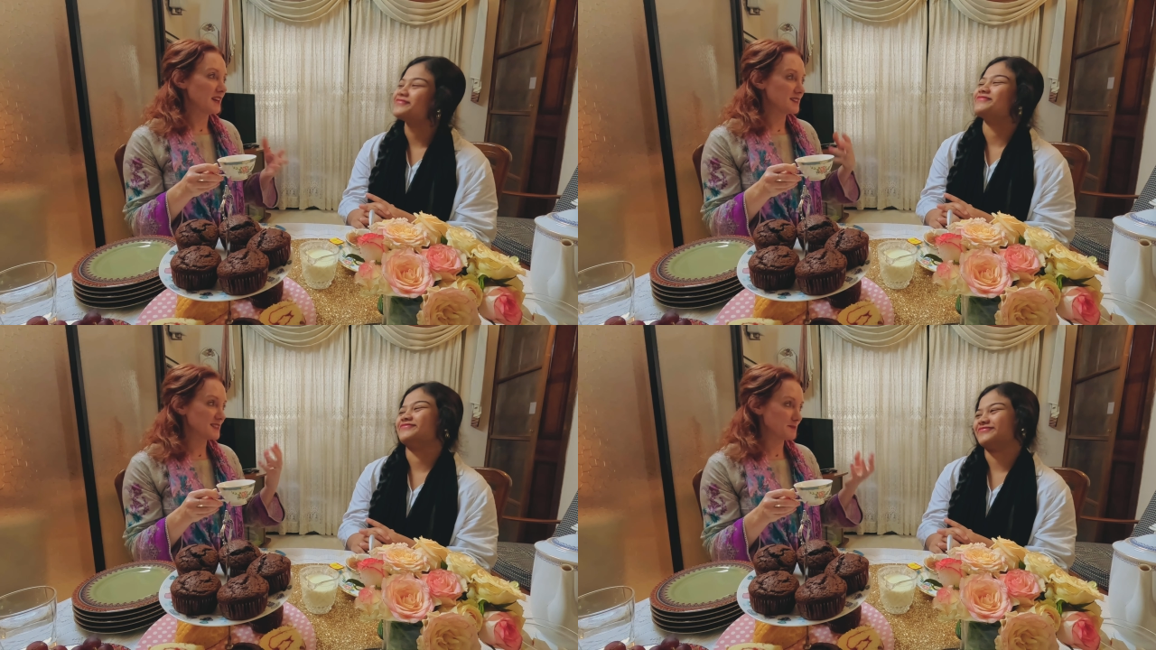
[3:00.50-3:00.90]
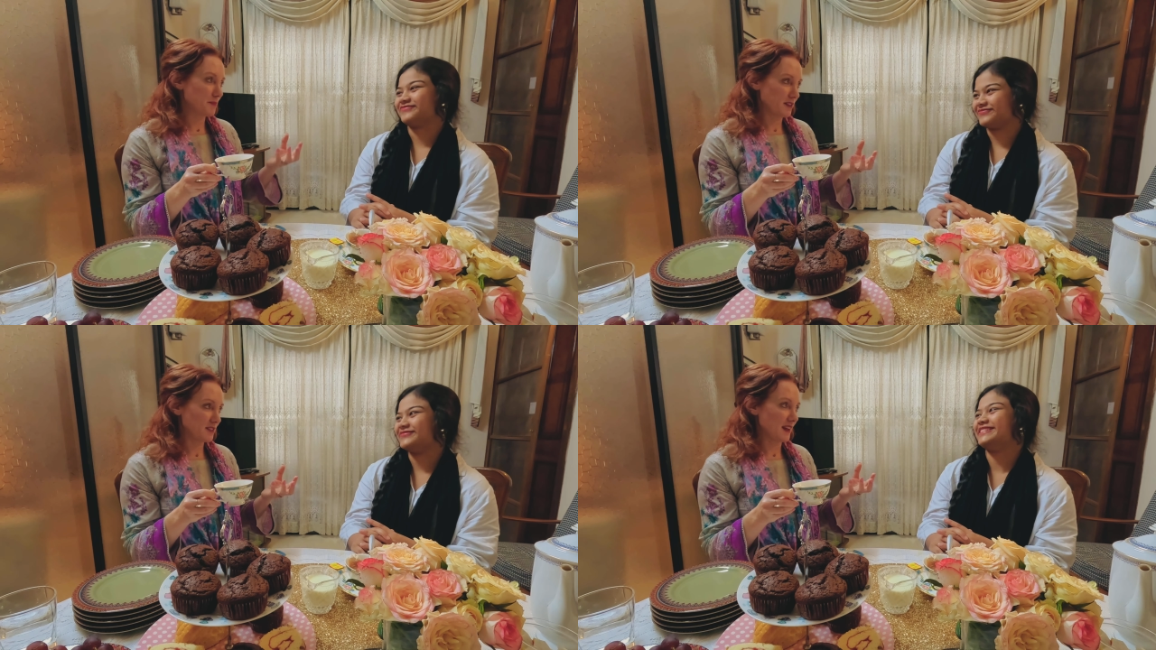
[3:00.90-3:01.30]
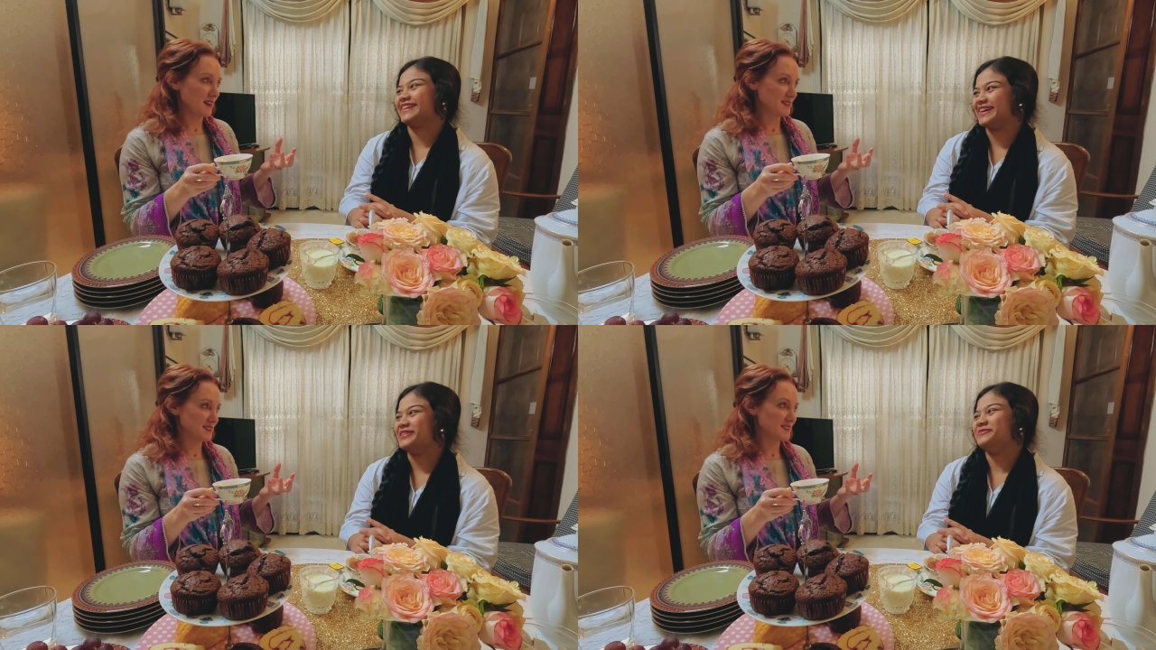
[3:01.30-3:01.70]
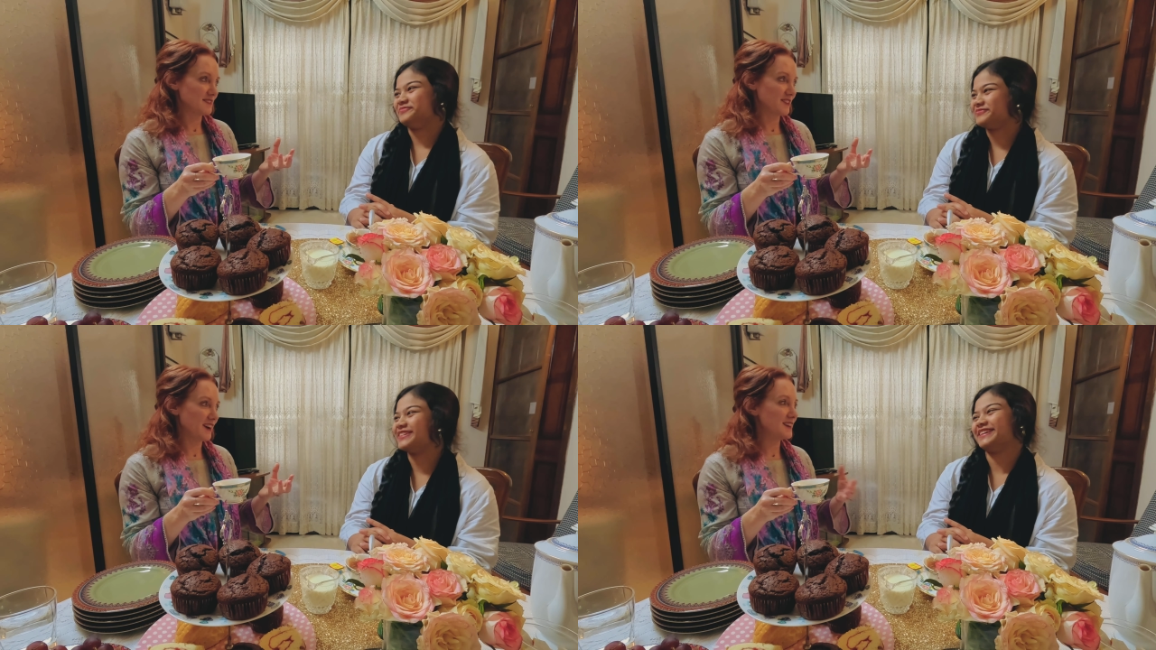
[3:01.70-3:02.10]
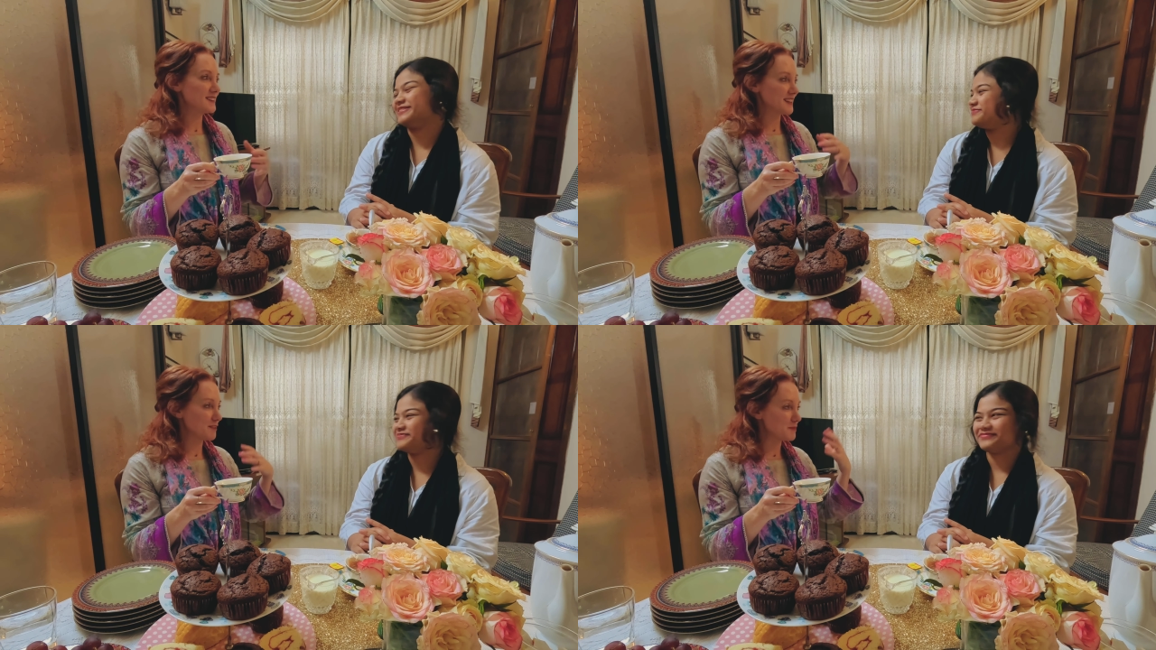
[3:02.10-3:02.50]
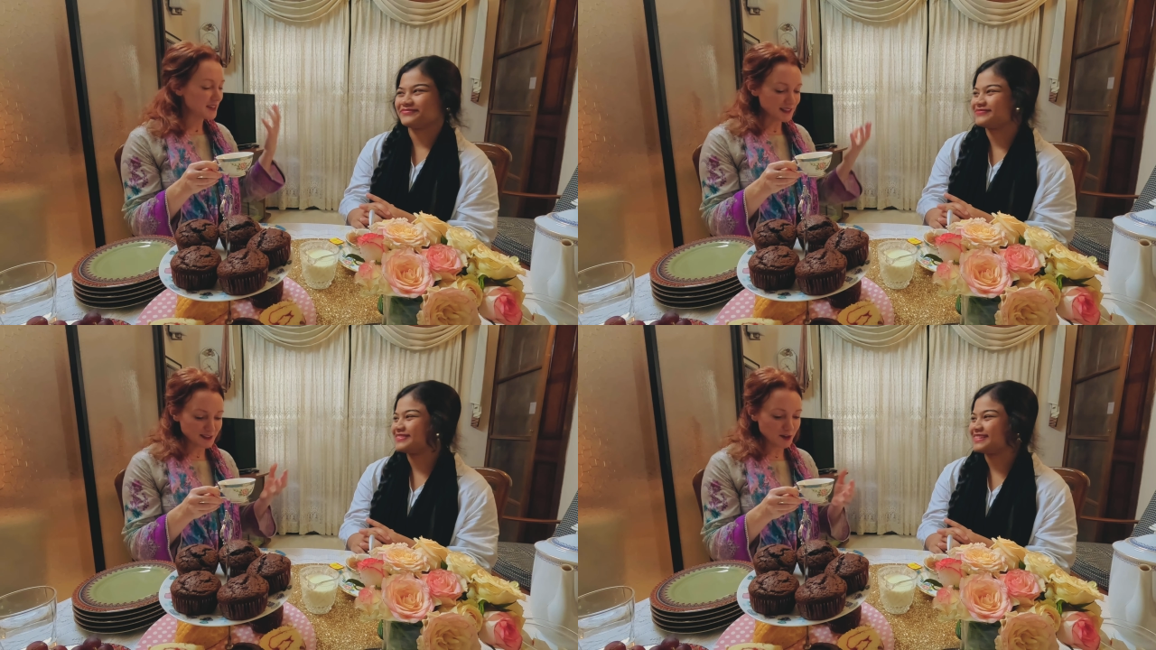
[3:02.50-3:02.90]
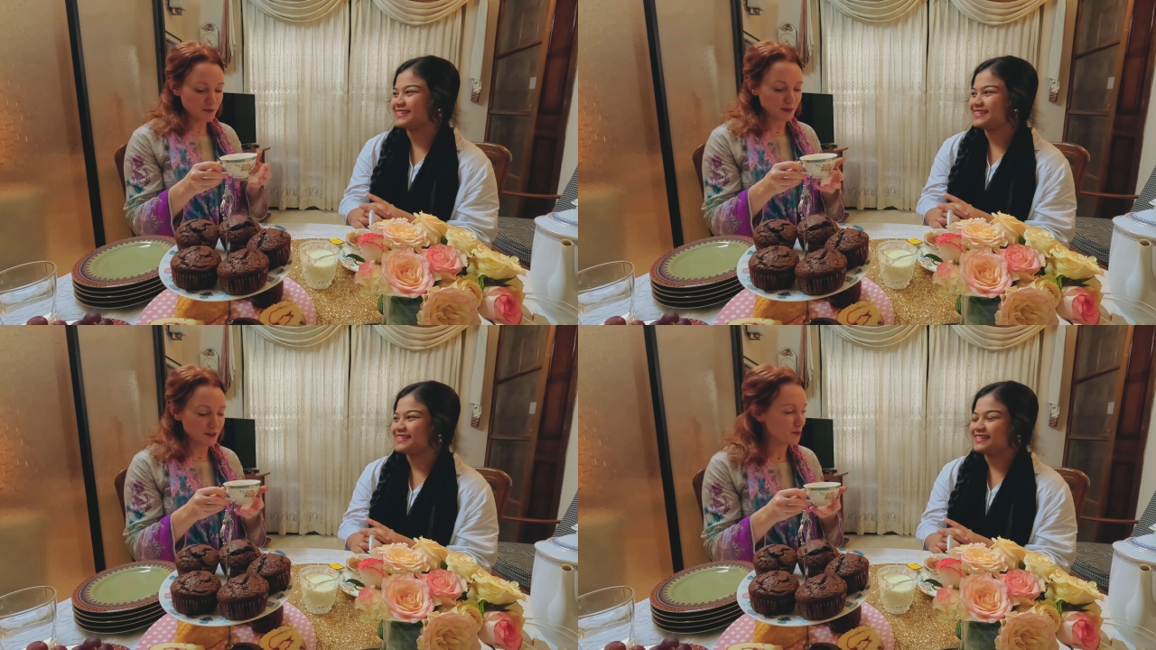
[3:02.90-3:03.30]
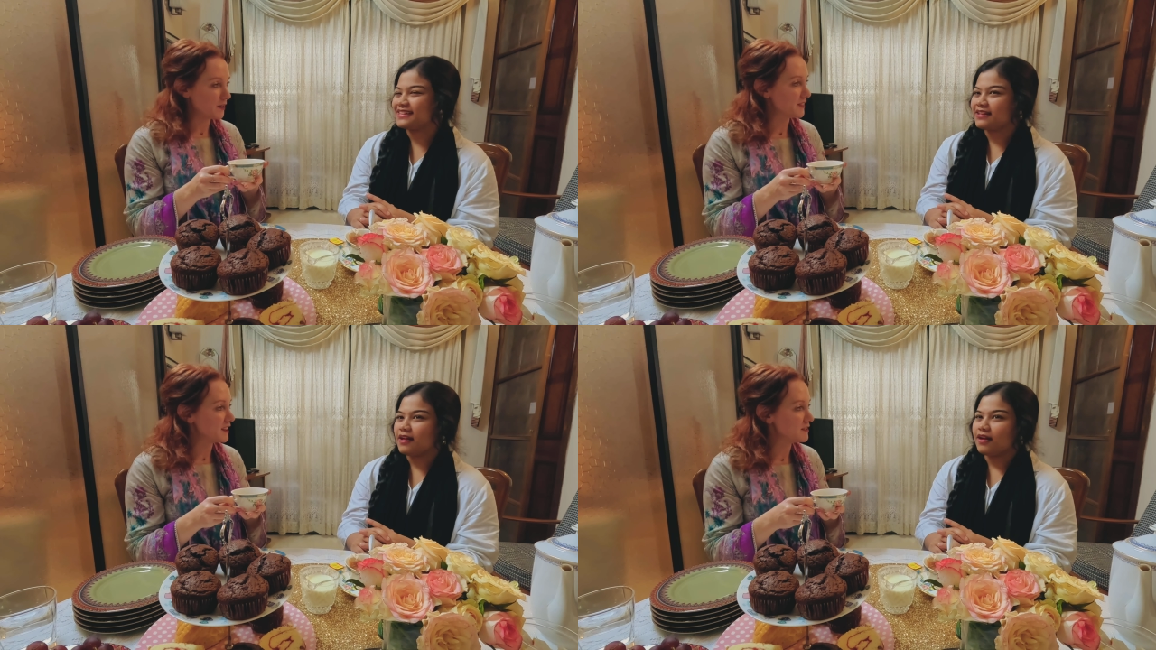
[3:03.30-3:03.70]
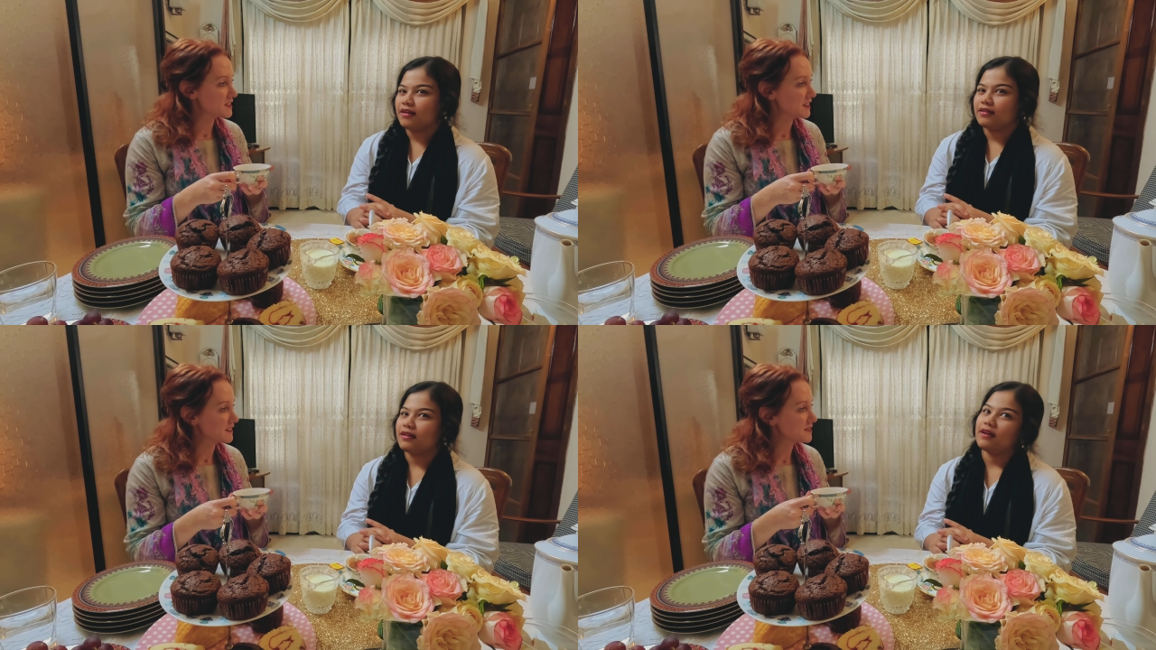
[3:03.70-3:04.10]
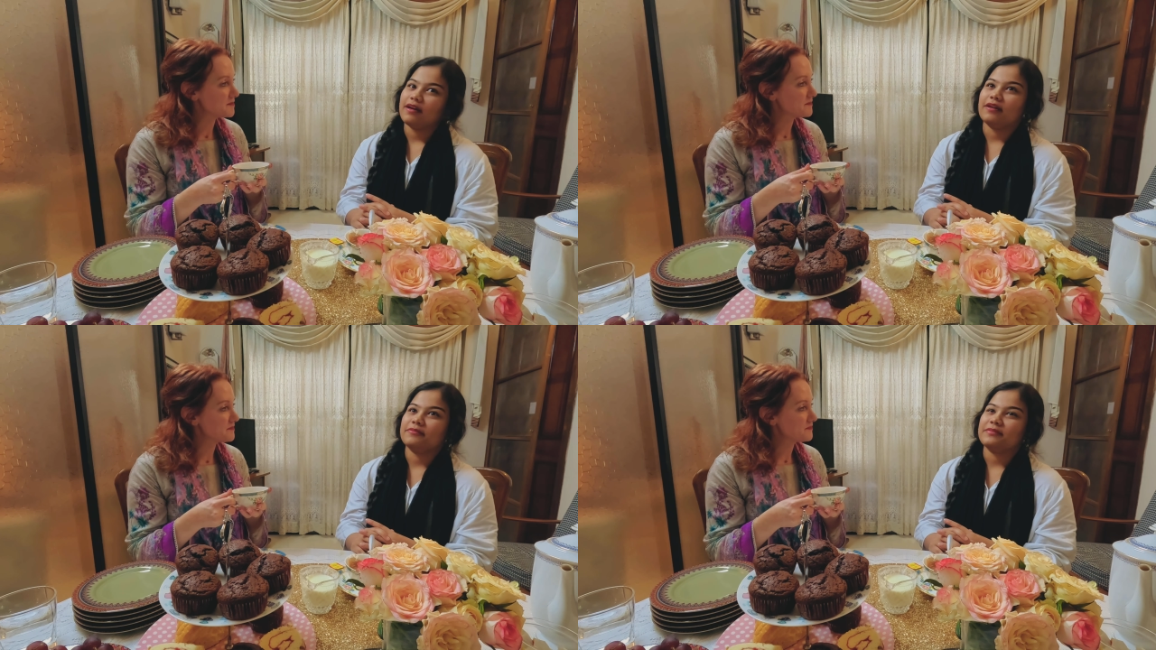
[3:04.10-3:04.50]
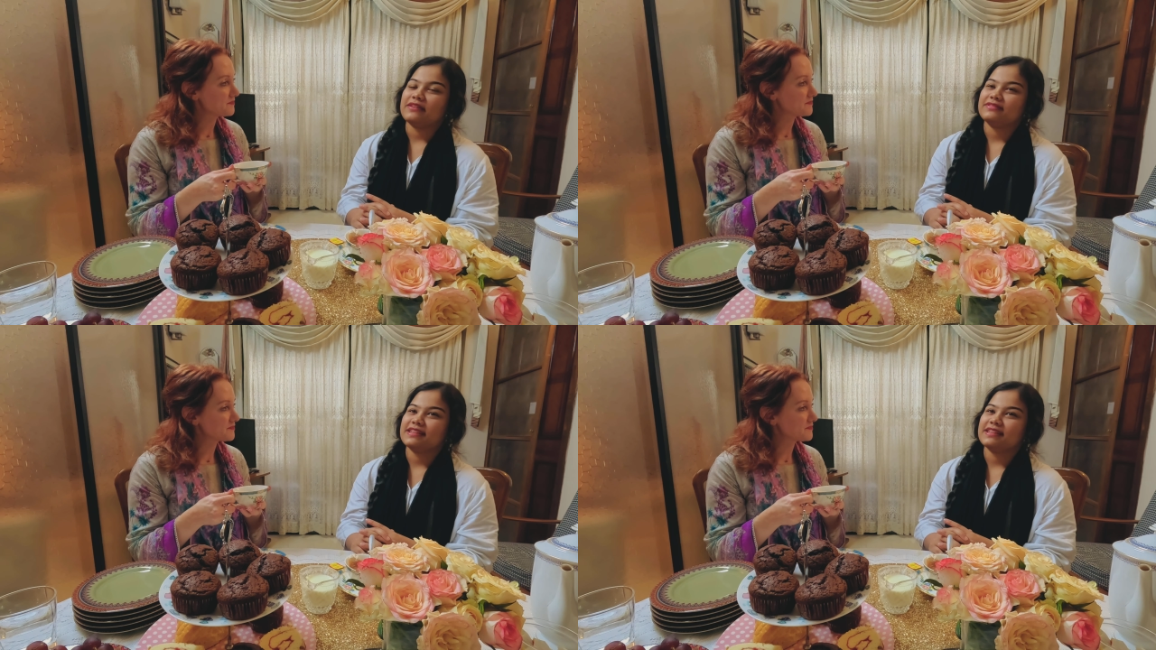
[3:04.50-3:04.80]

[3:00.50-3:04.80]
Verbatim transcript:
Speaker 1: kids' birthdays. Yeah. Right? Yeah. Give me an example of one that you've done. Um, I've